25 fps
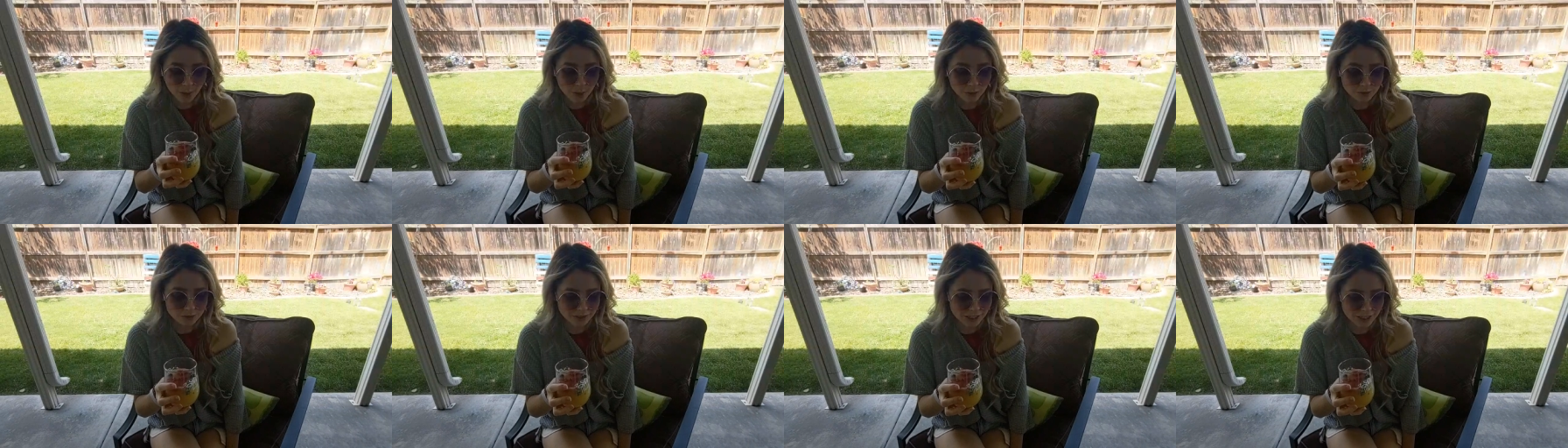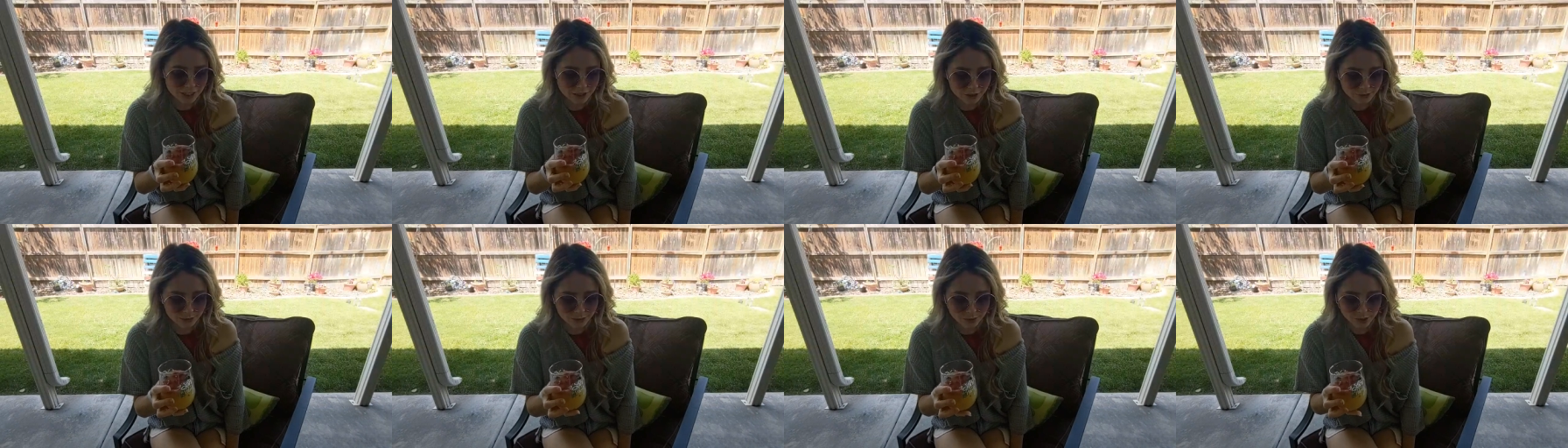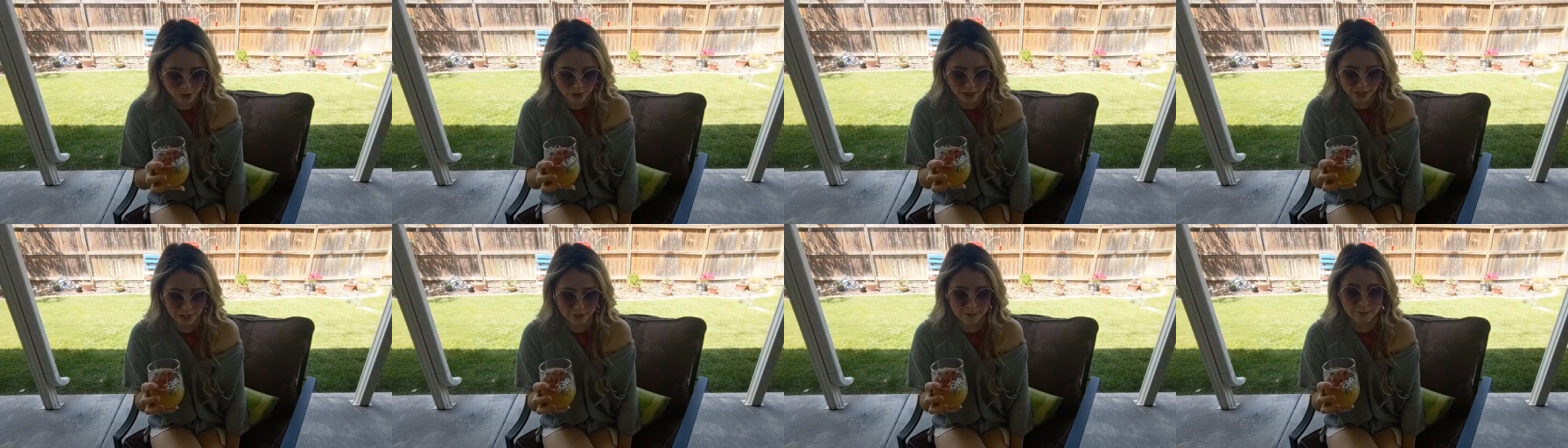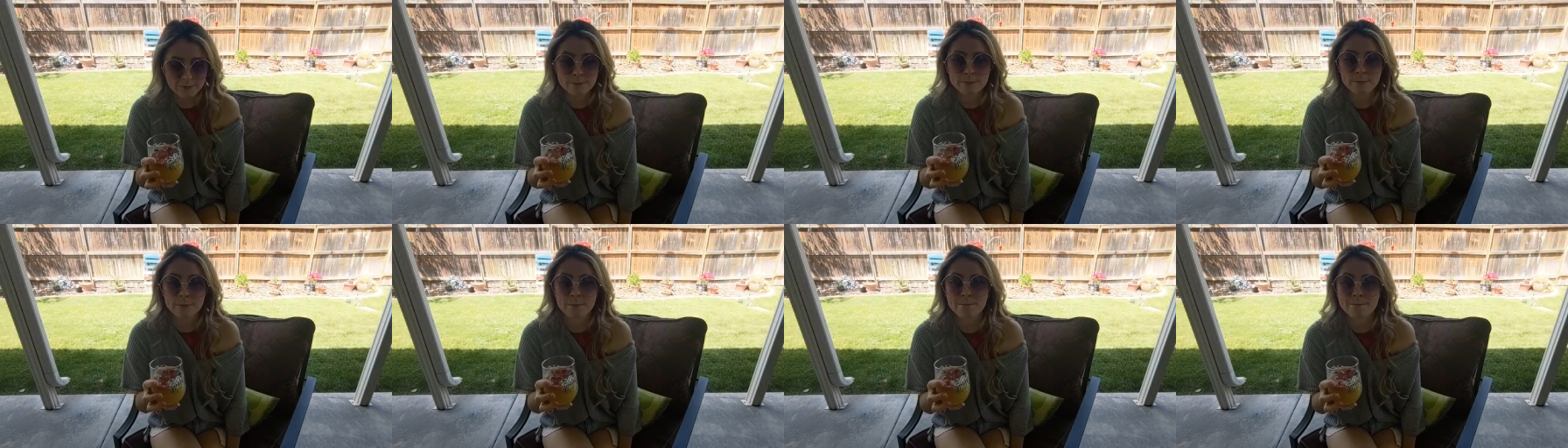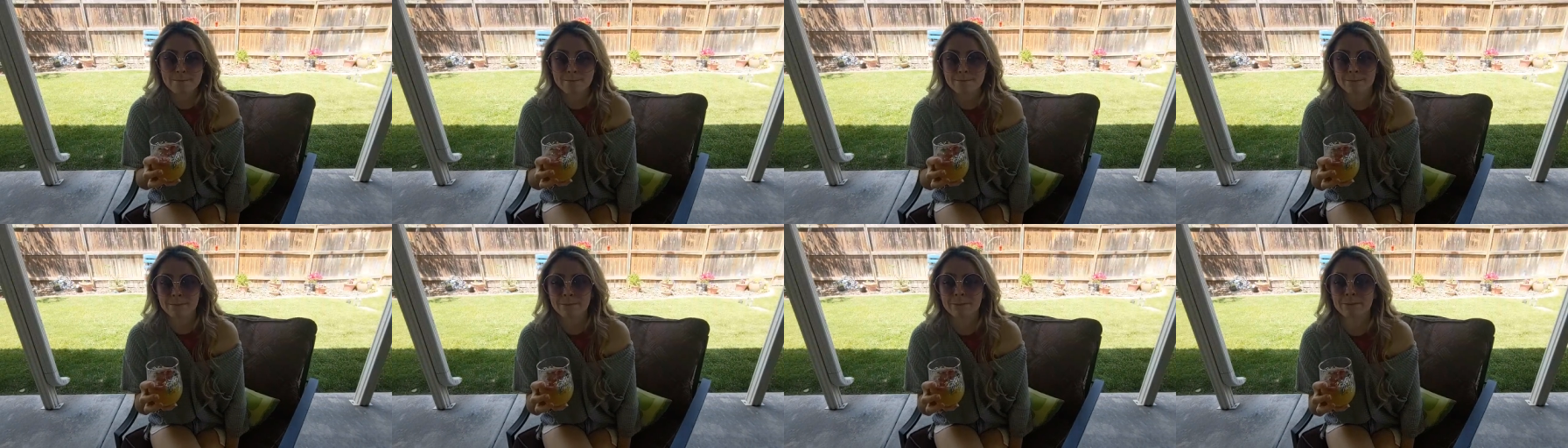No, Flash, I'm sorry.
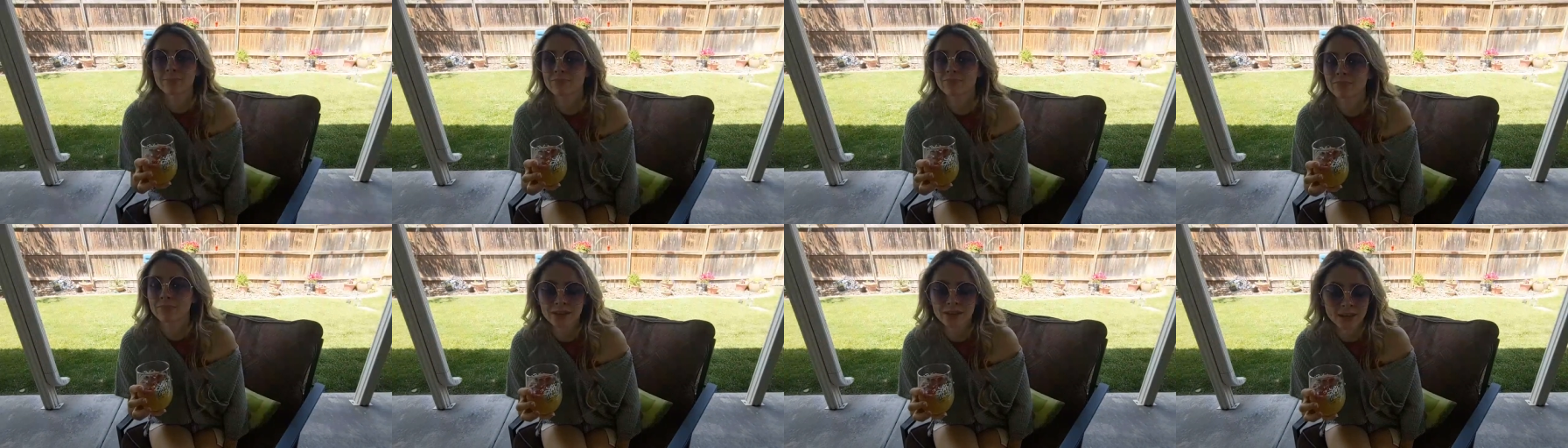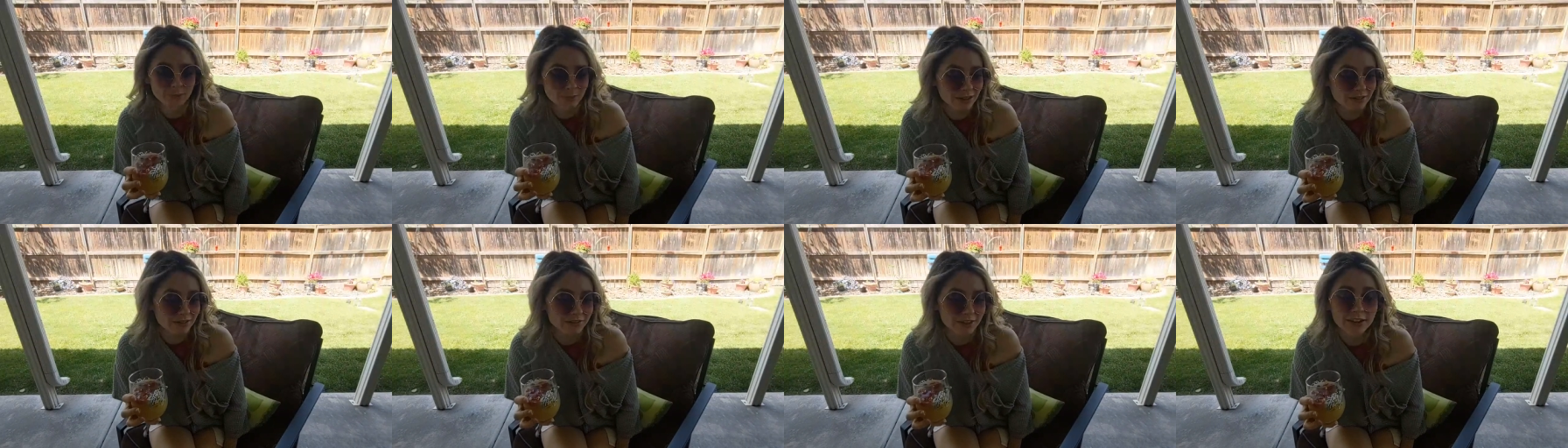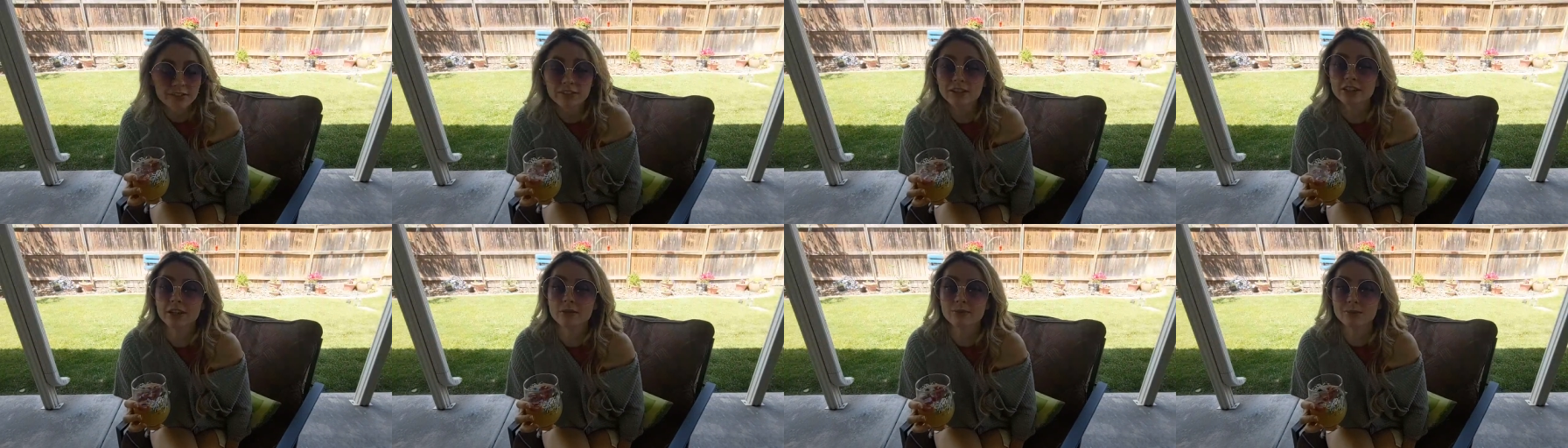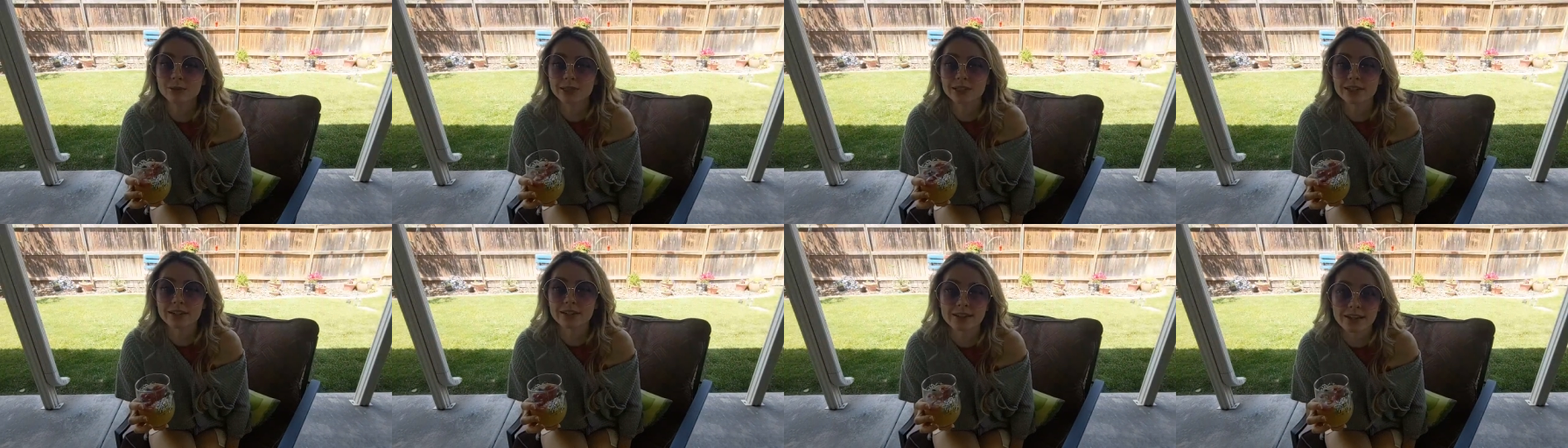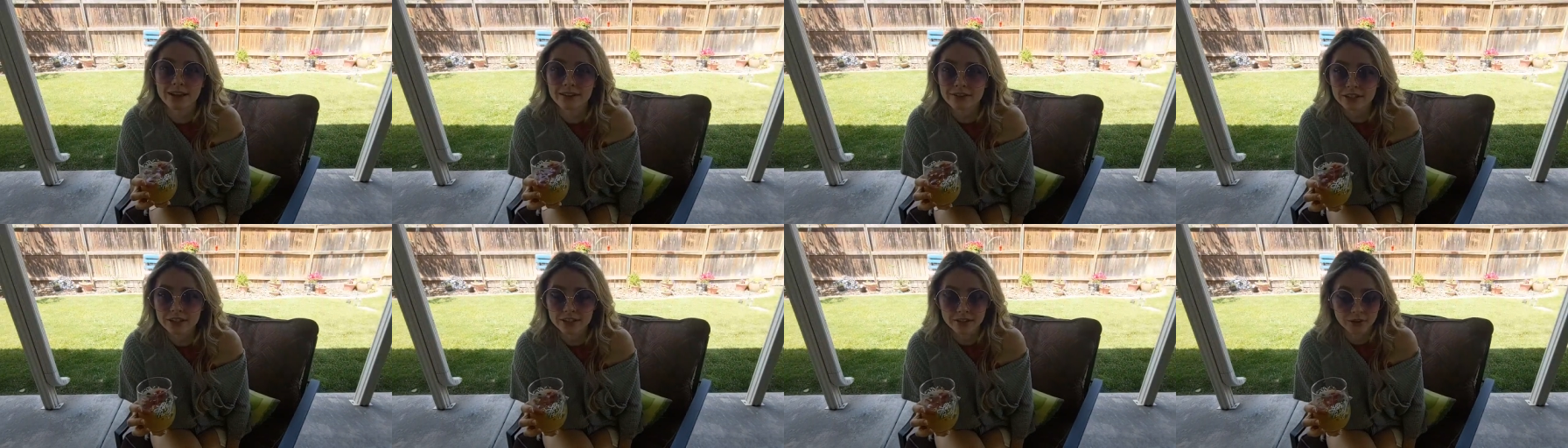My favorite number is
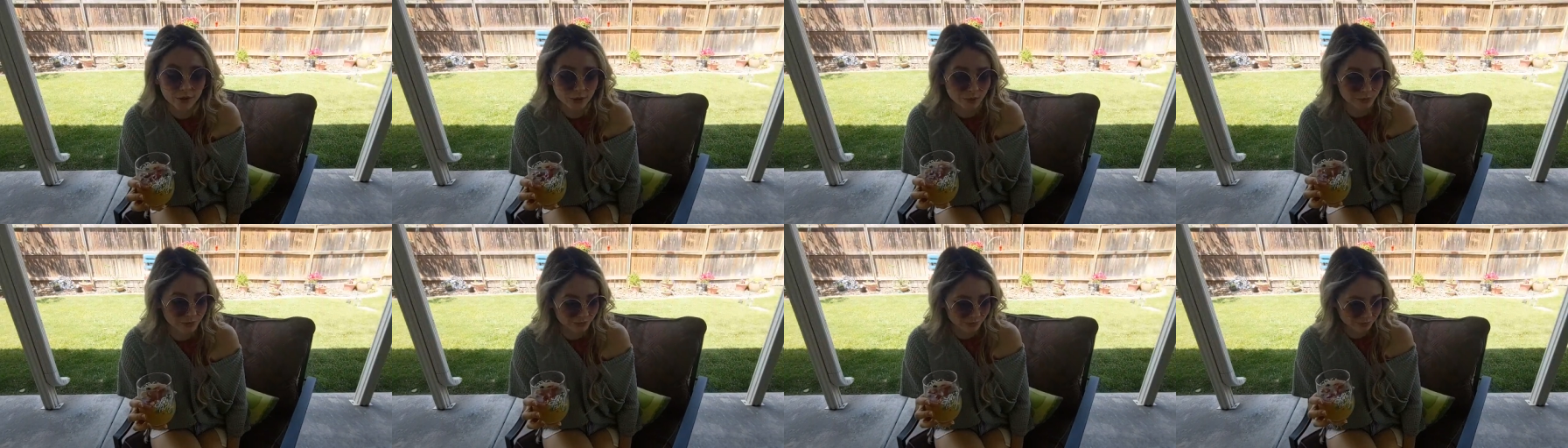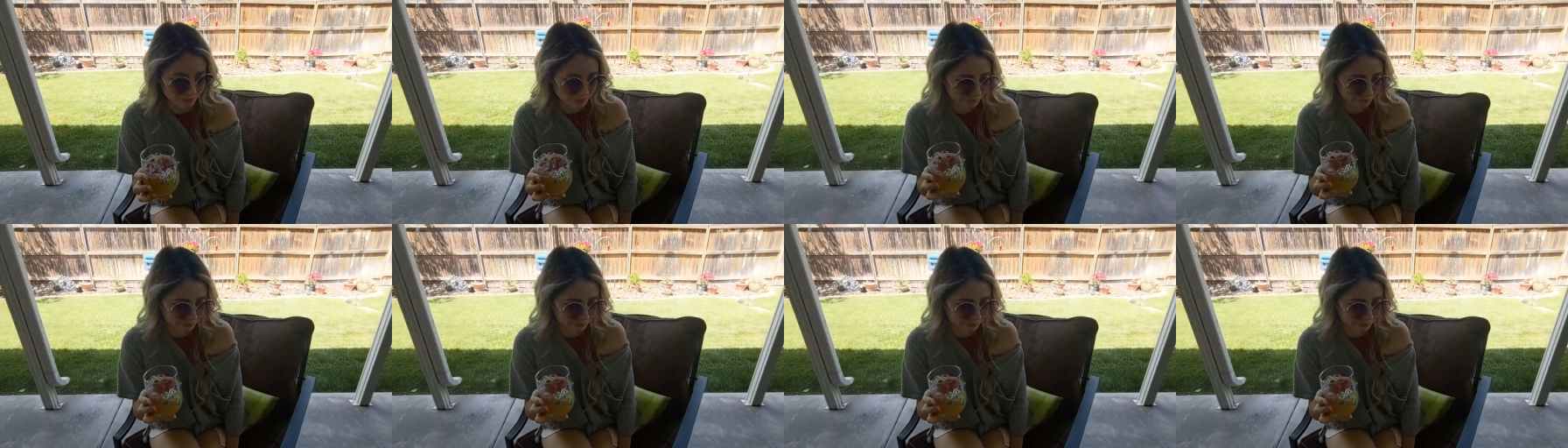7, though.